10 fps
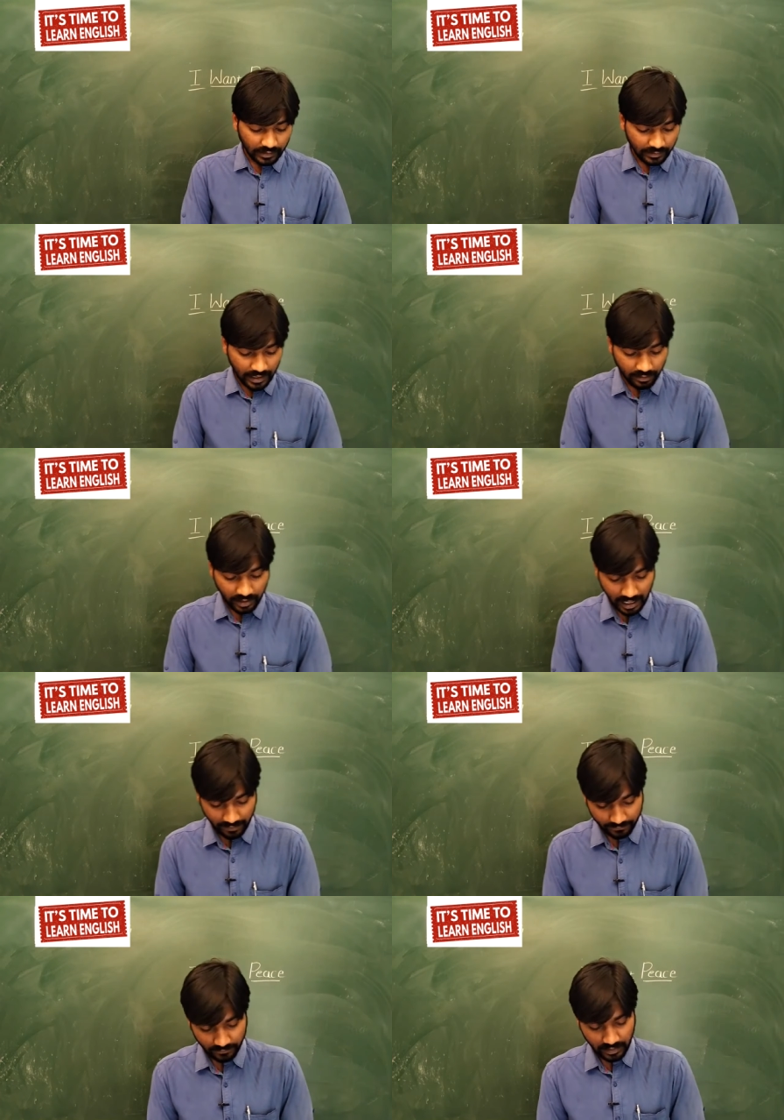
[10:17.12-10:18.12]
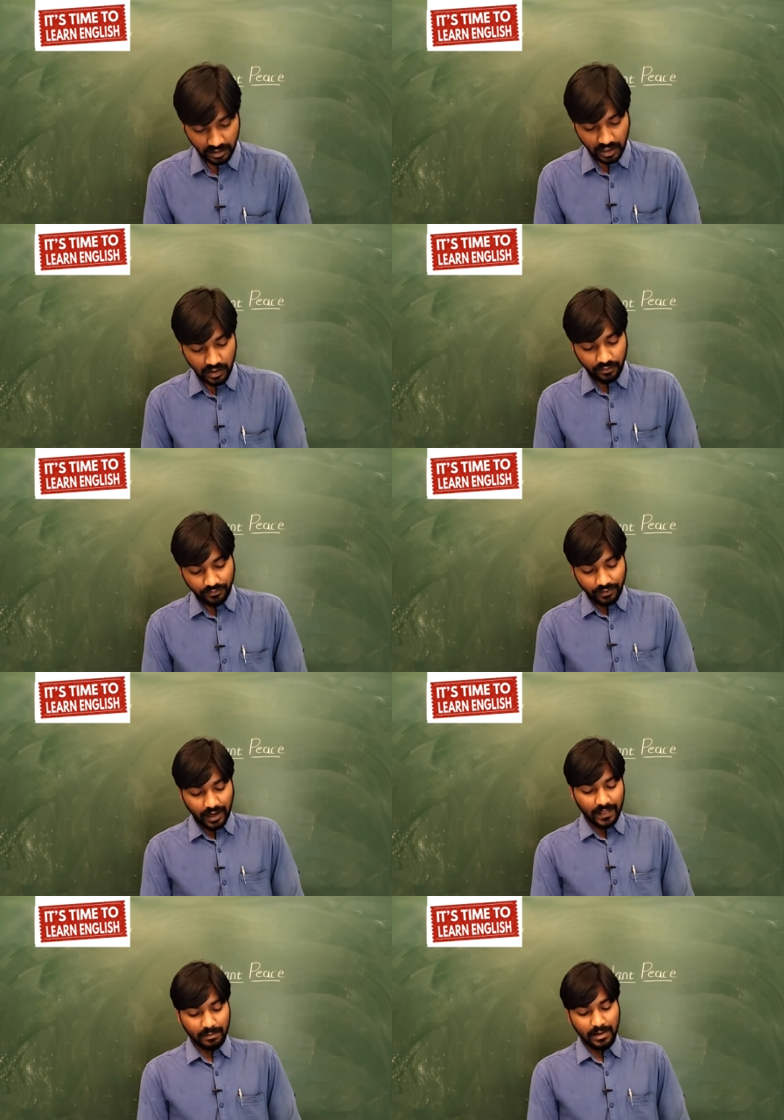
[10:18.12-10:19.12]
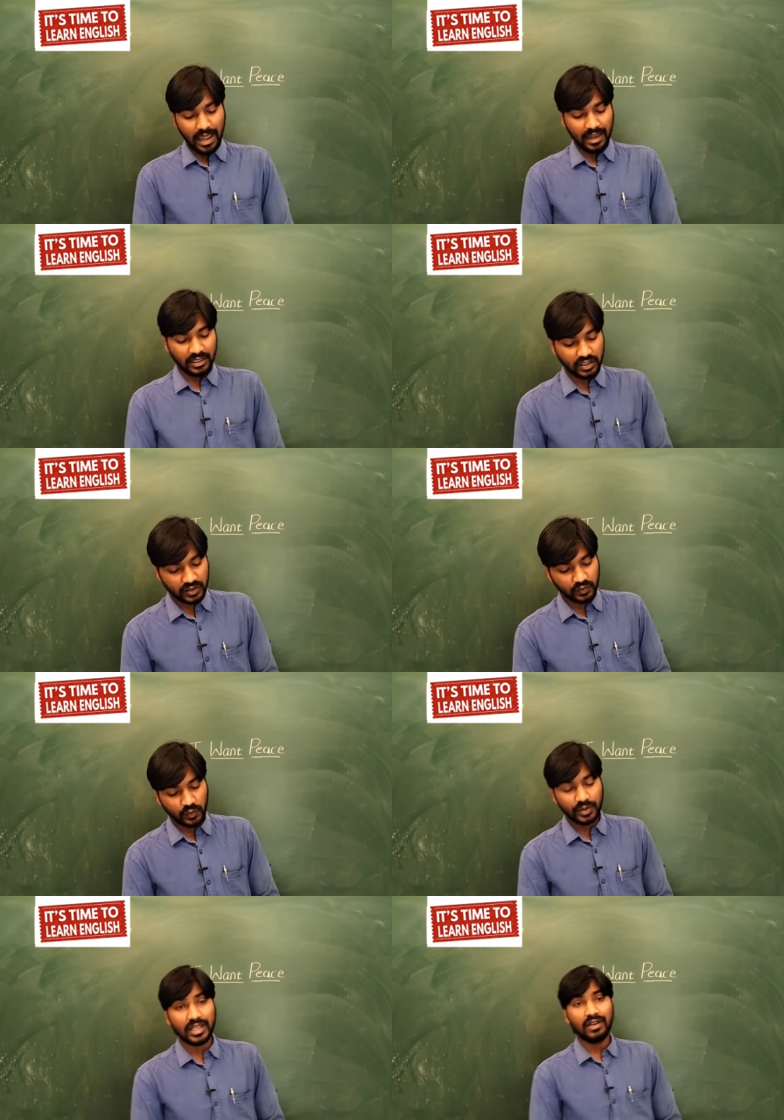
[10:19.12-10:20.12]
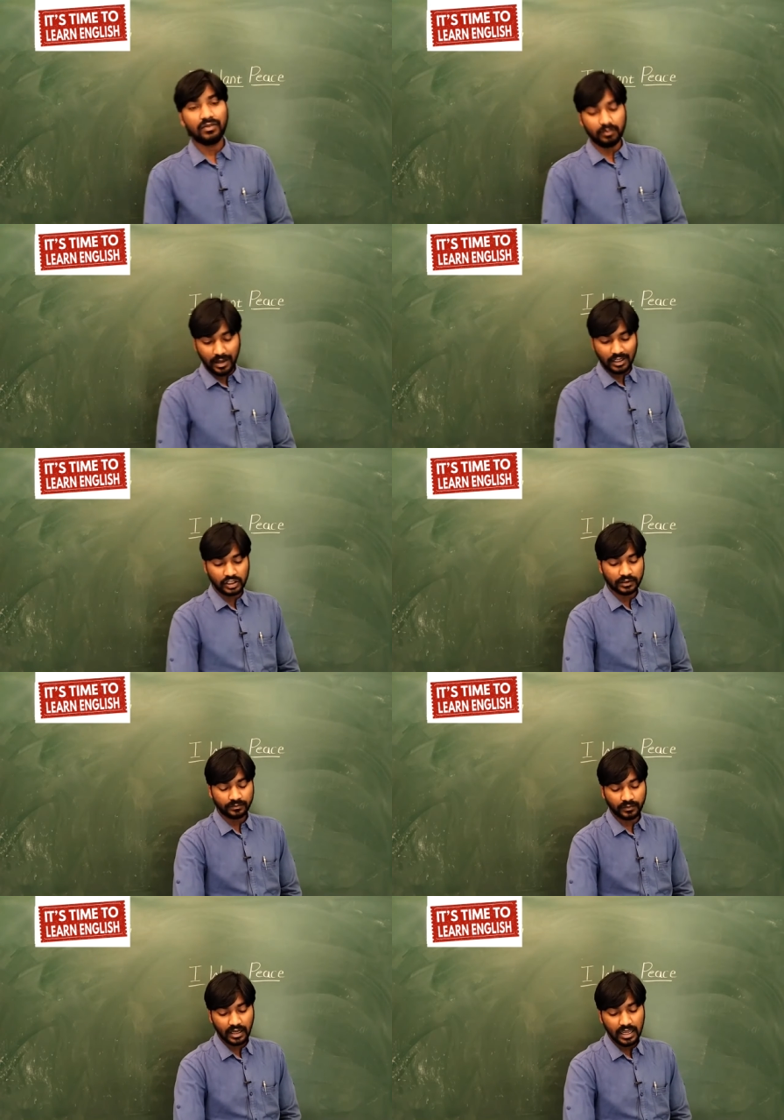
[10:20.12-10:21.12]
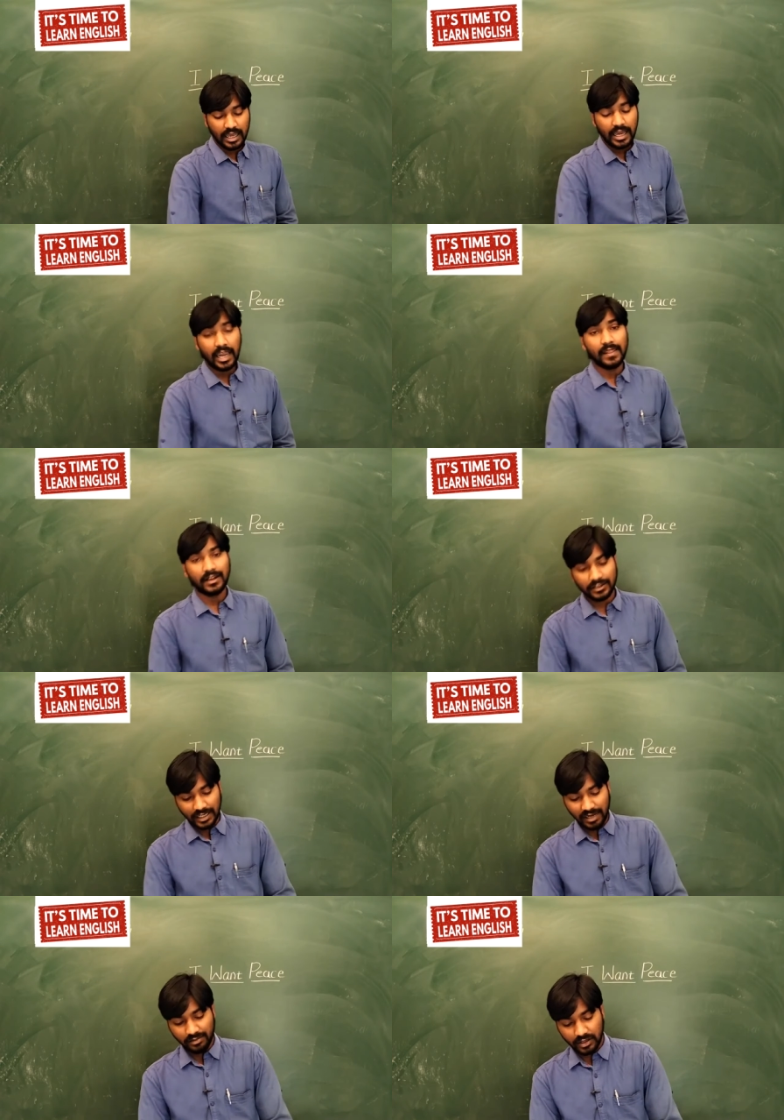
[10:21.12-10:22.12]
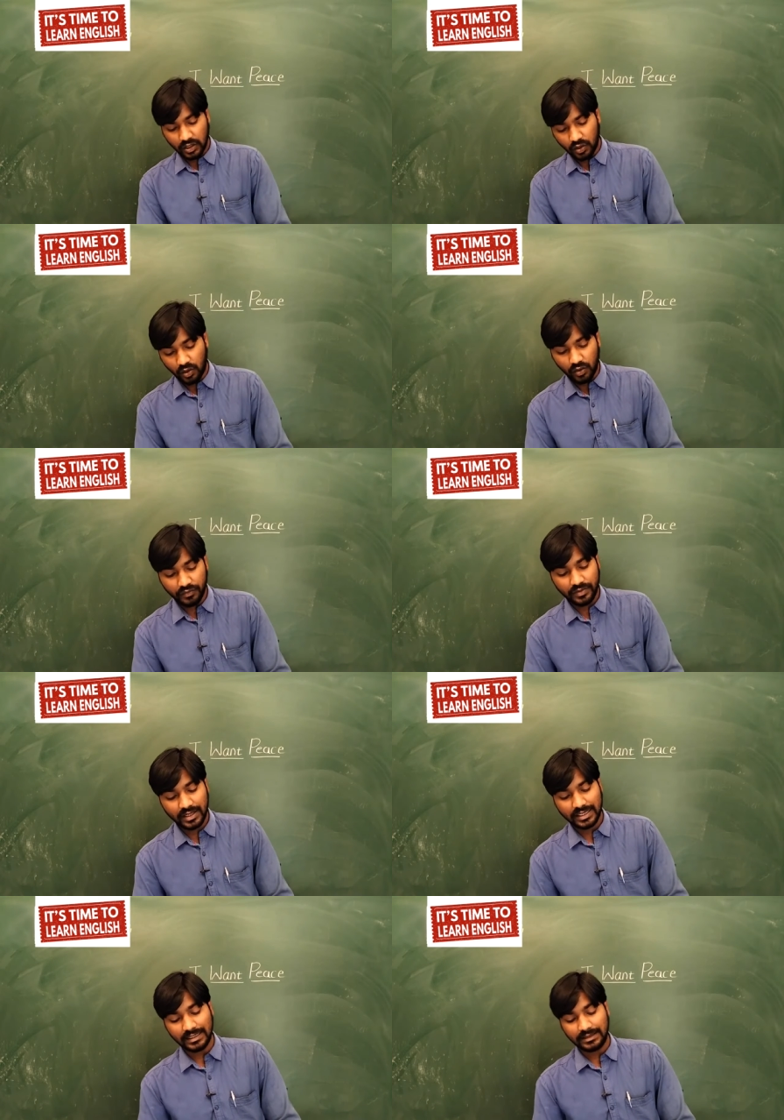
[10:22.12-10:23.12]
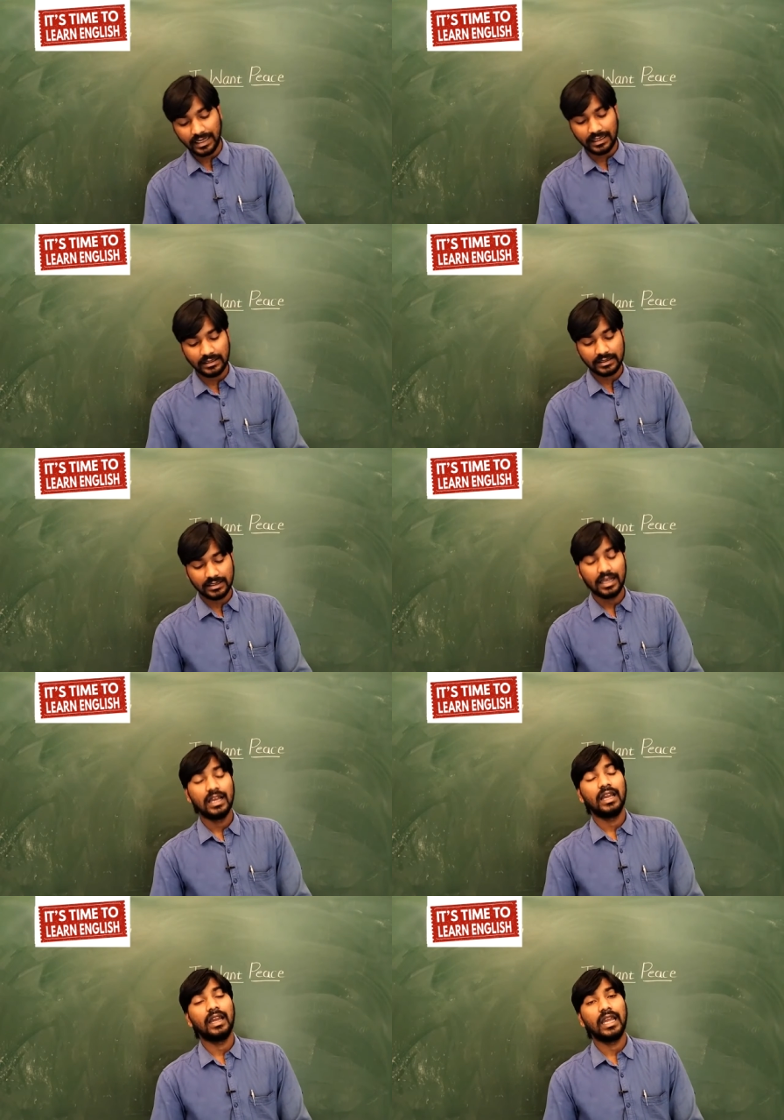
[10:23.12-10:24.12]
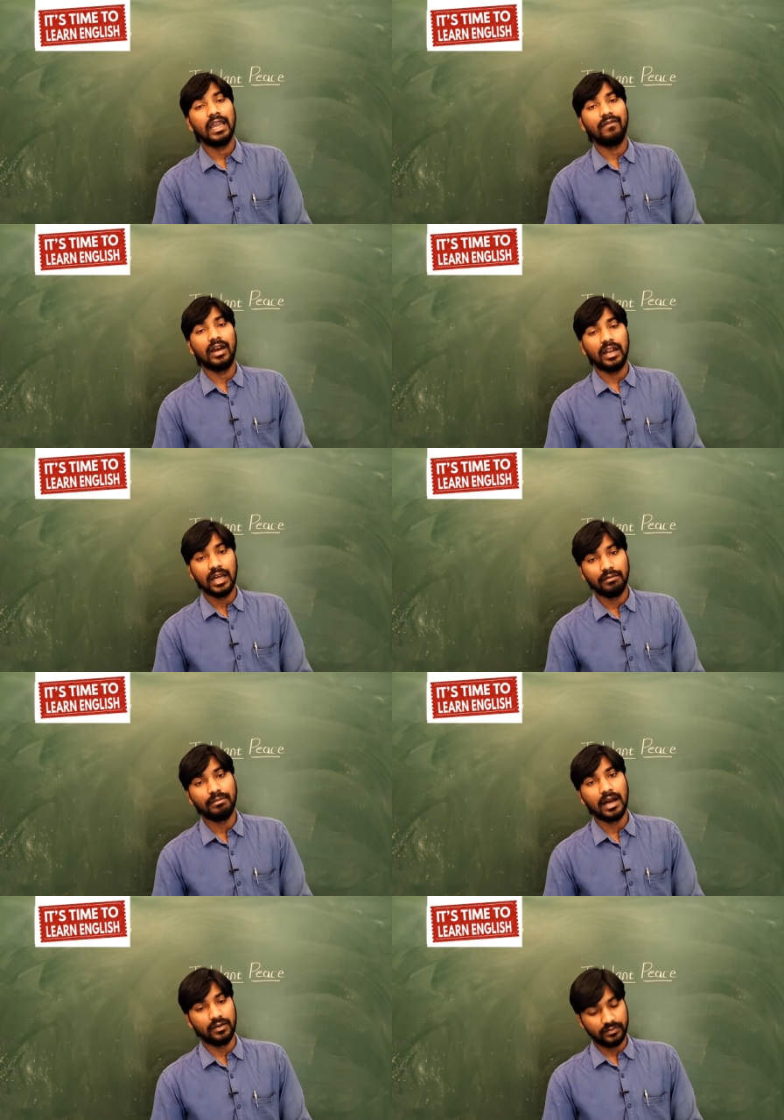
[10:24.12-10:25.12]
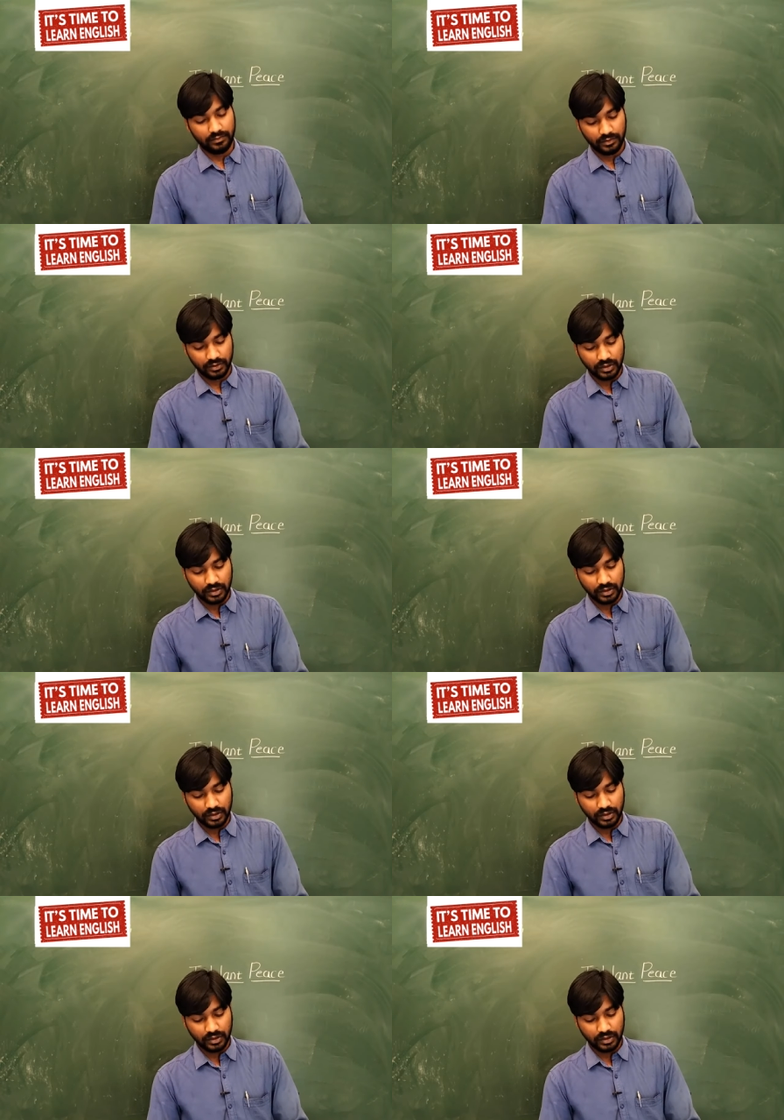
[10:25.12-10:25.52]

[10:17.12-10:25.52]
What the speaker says: There you have Fill in the blanks with the information in the table of the contents given above.